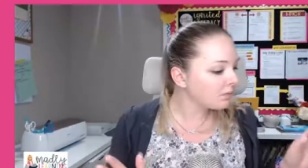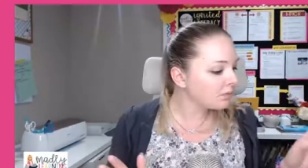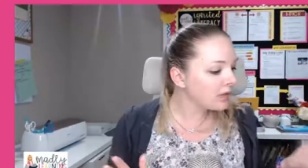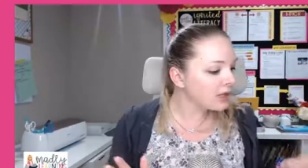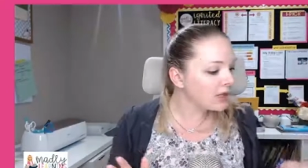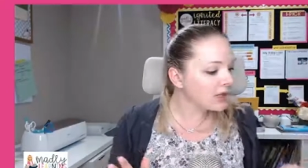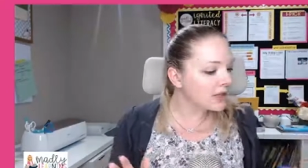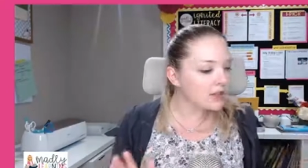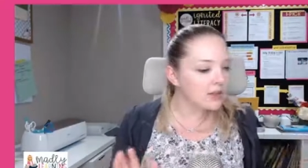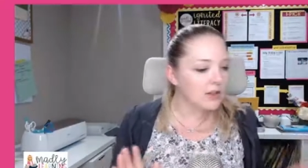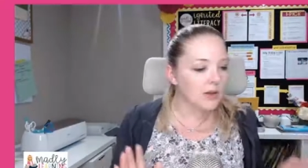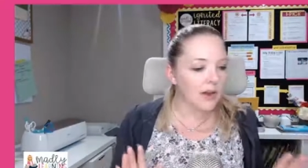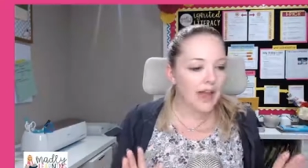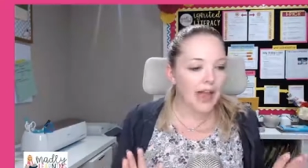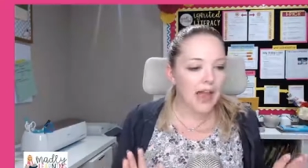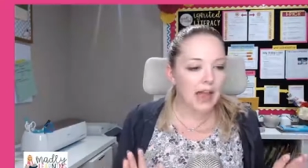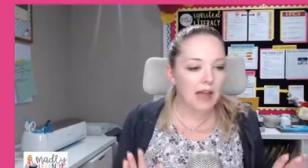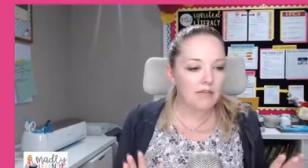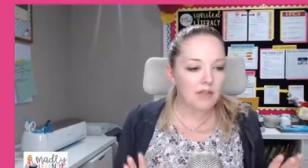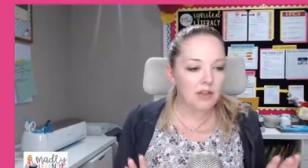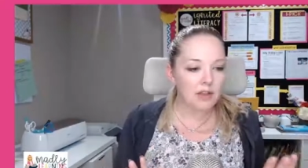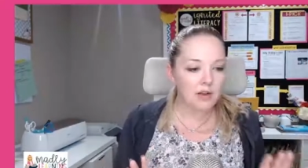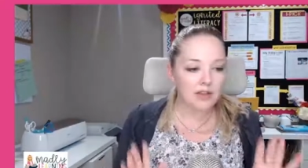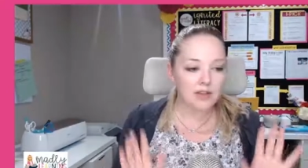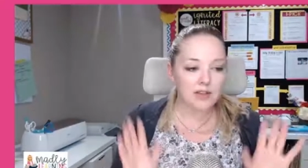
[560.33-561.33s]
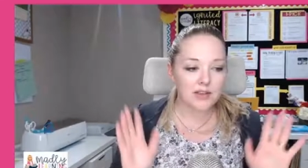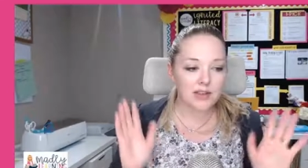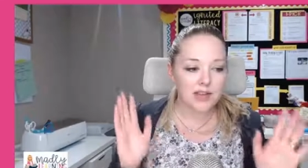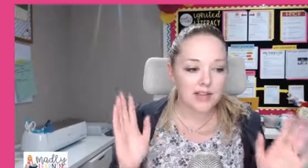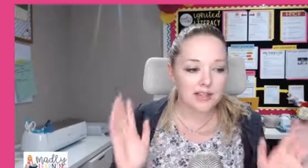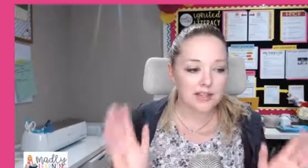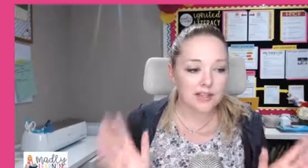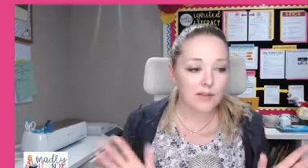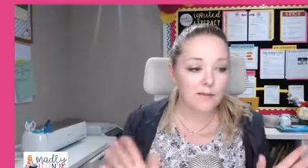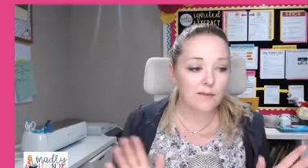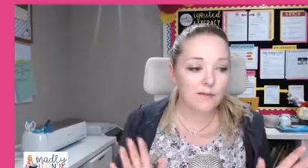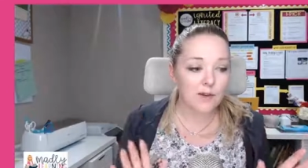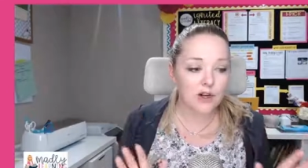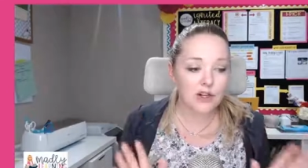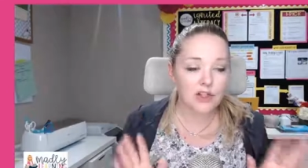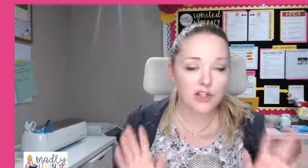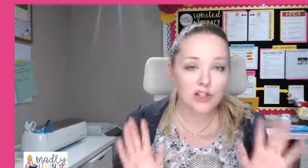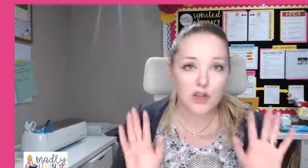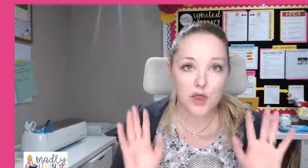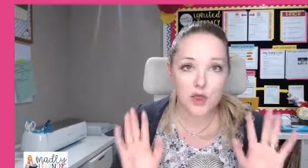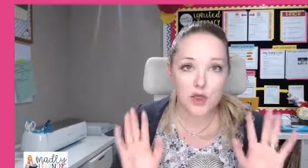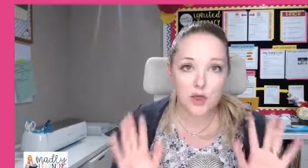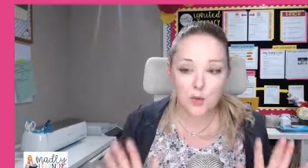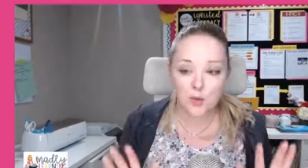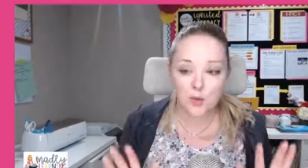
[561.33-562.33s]
So I have those. So that's the
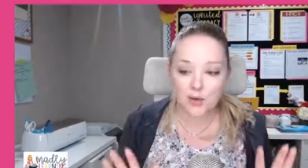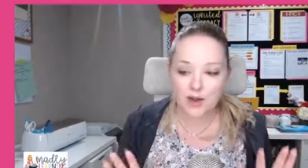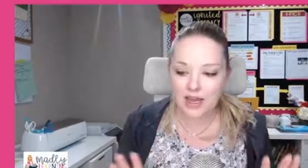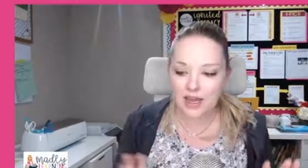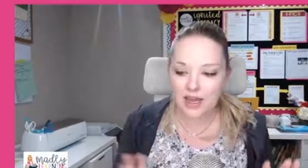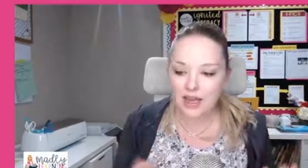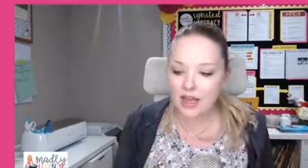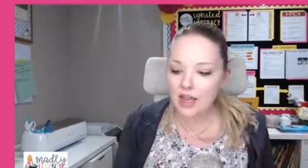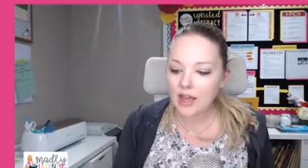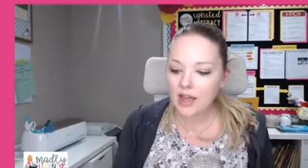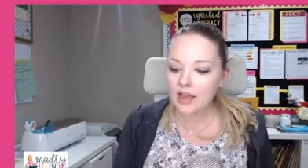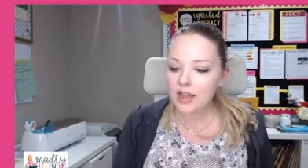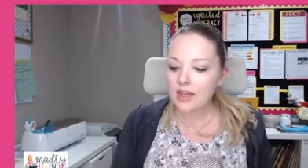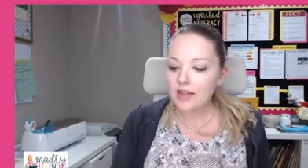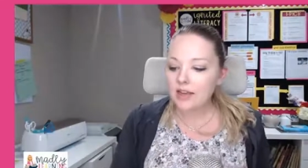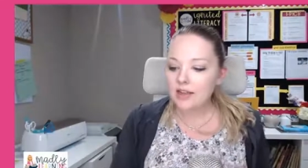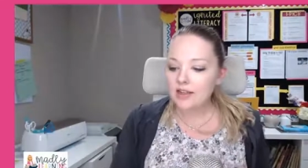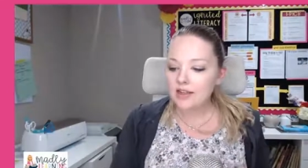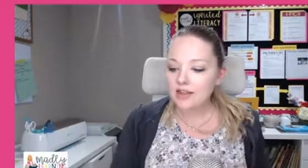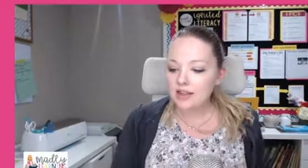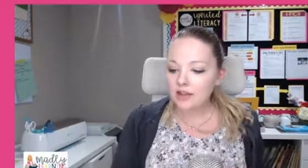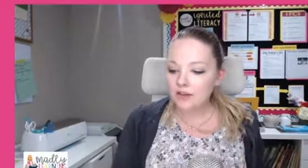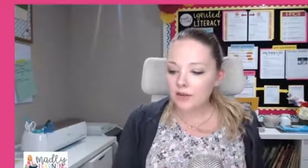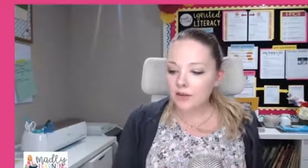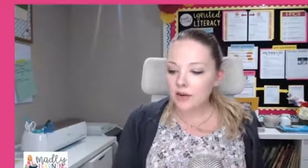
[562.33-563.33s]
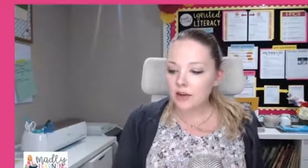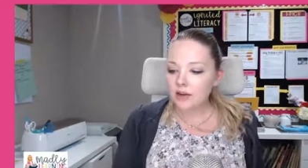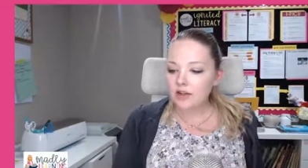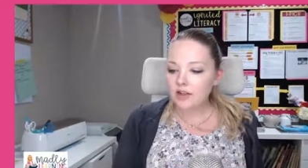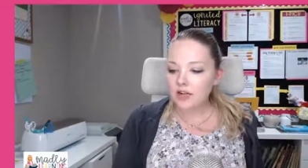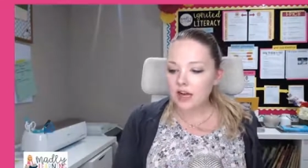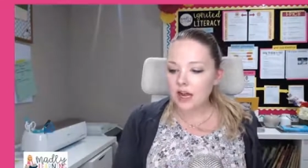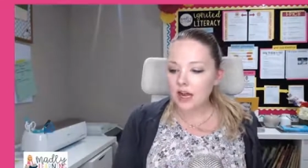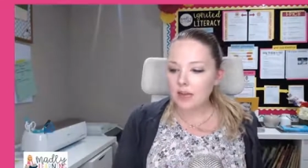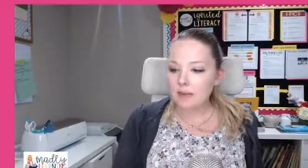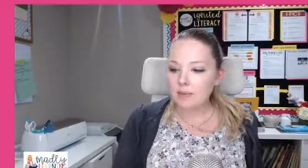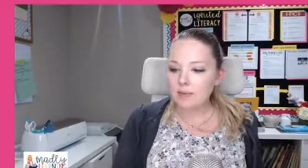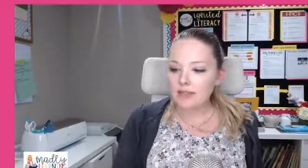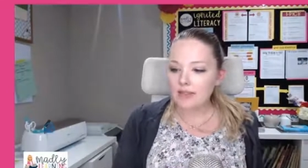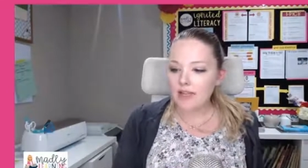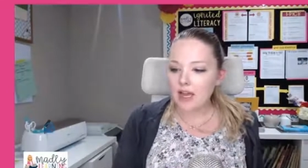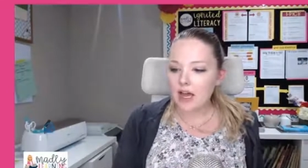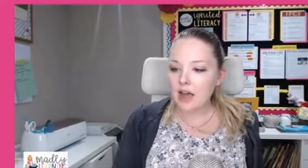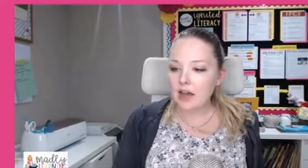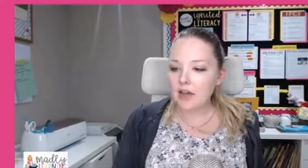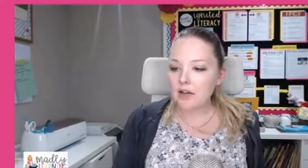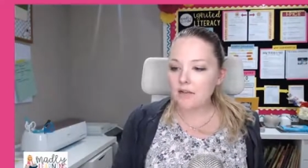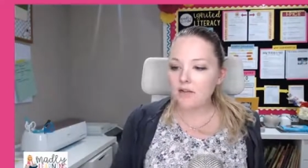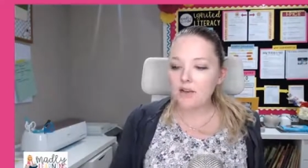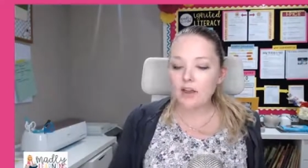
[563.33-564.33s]
first three different types
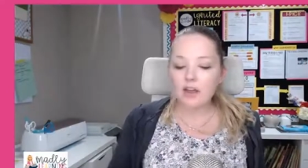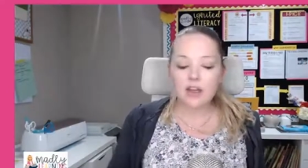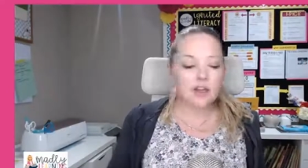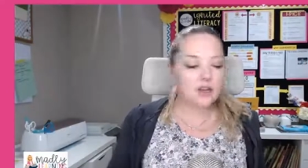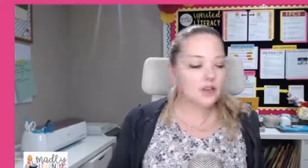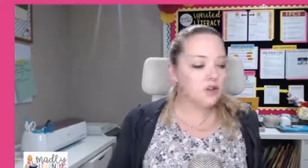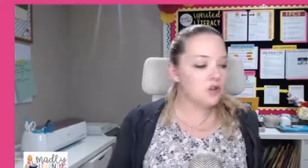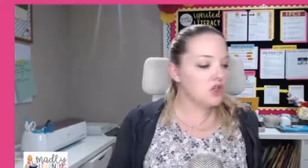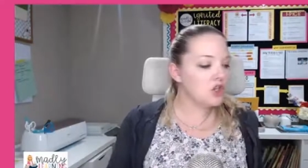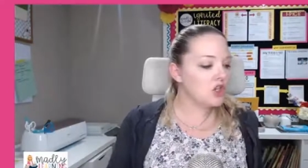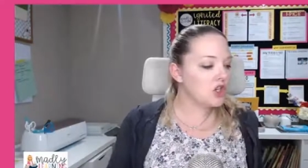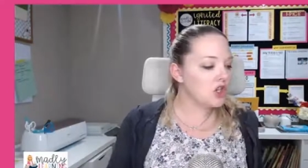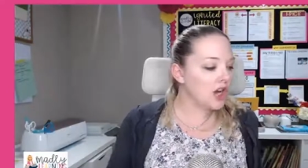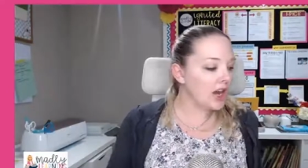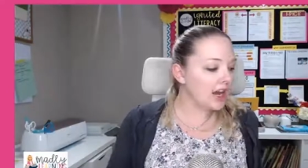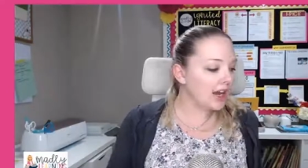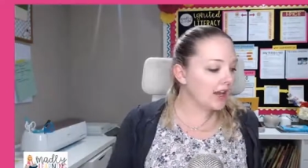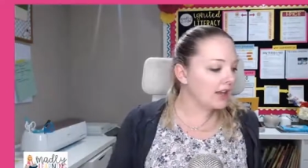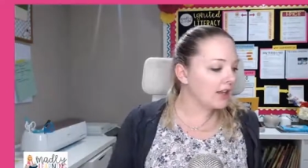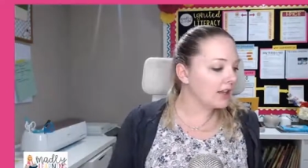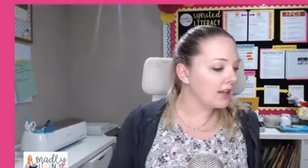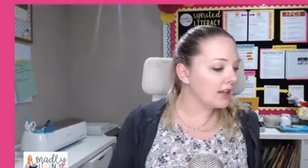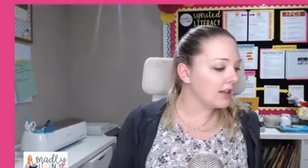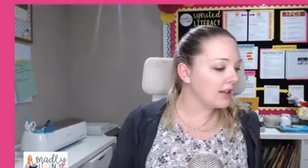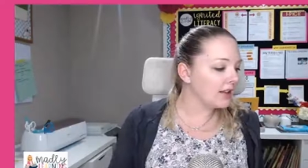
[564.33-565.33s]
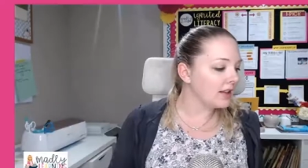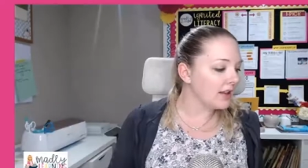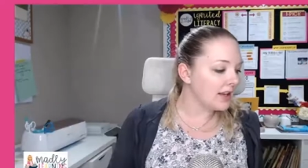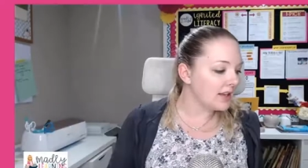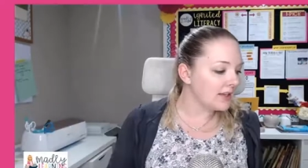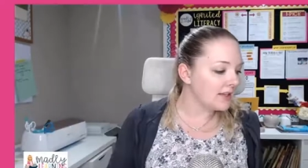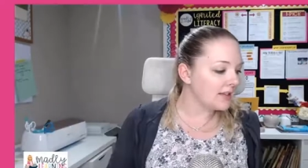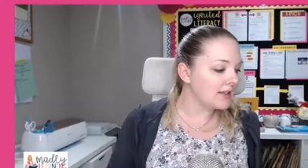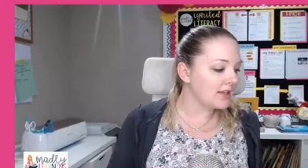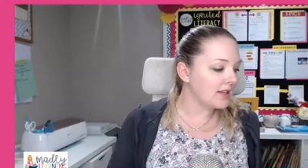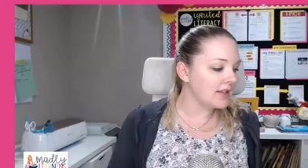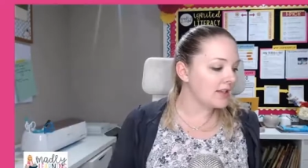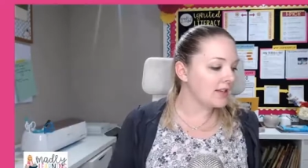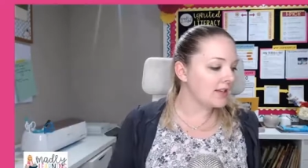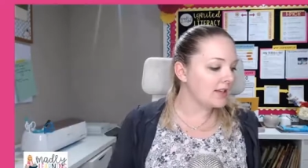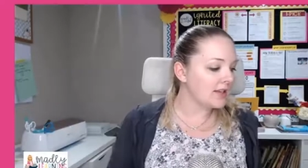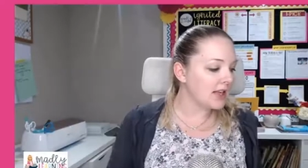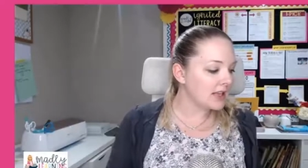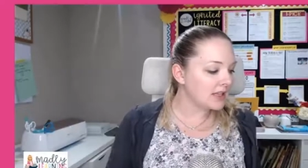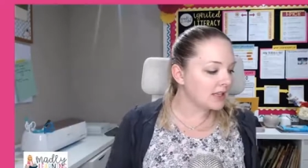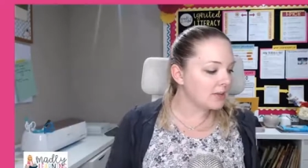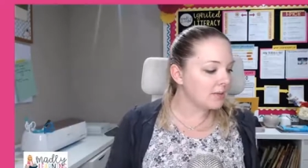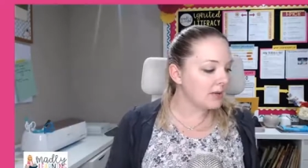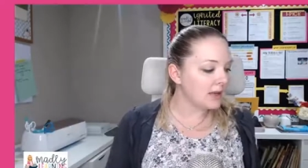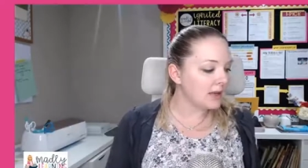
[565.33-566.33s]
of Checklists and
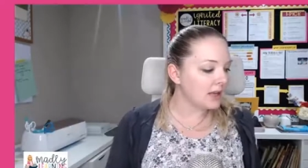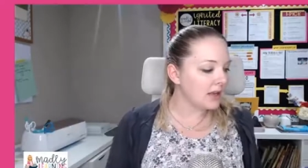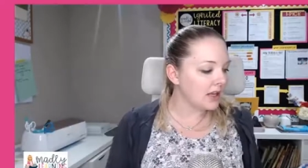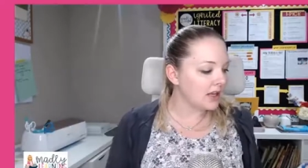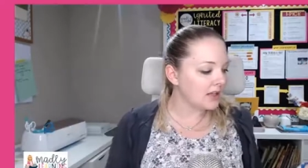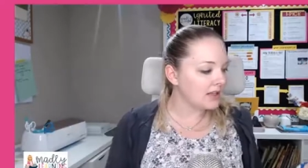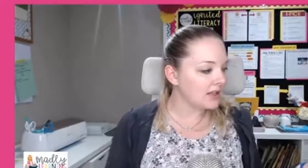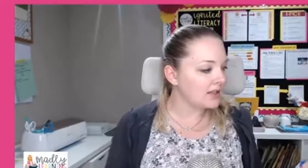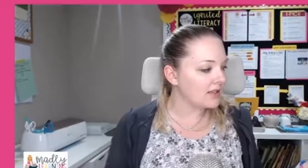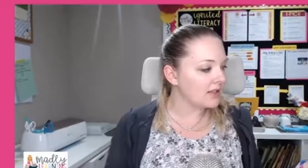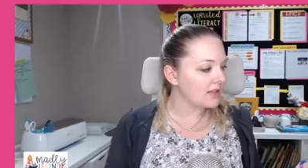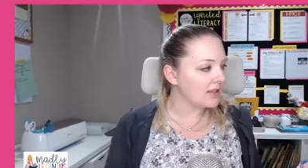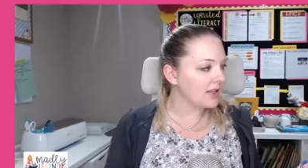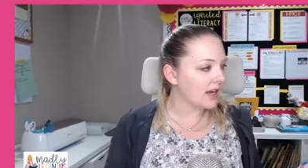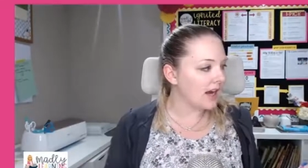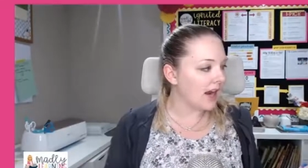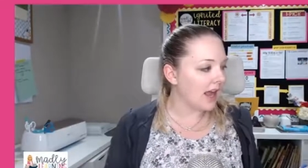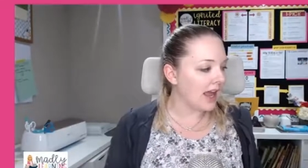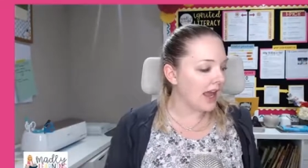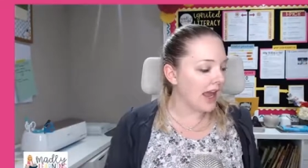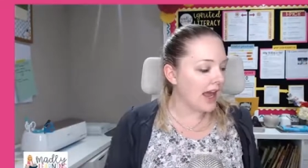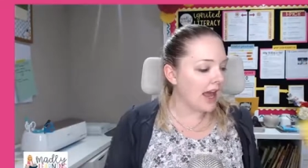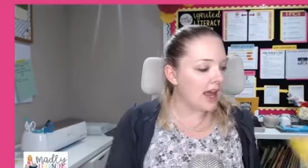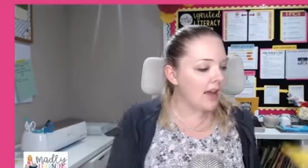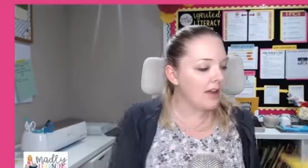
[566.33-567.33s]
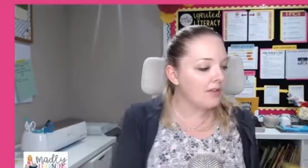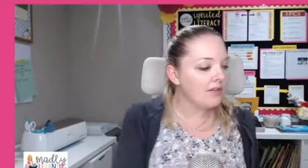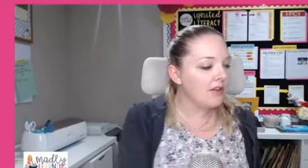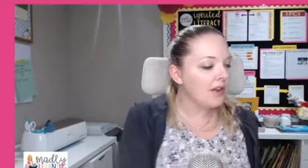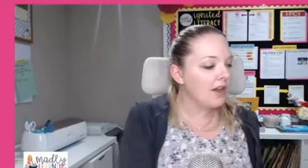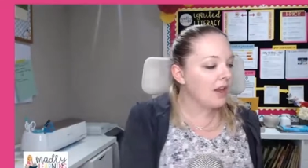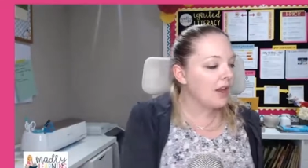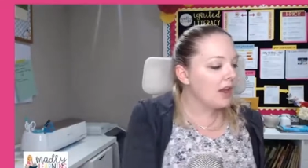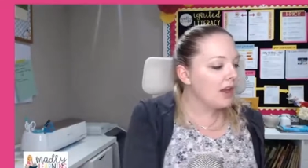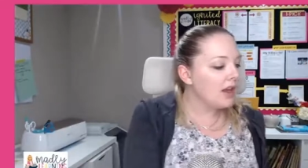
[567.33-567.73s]
assessment lists that I have.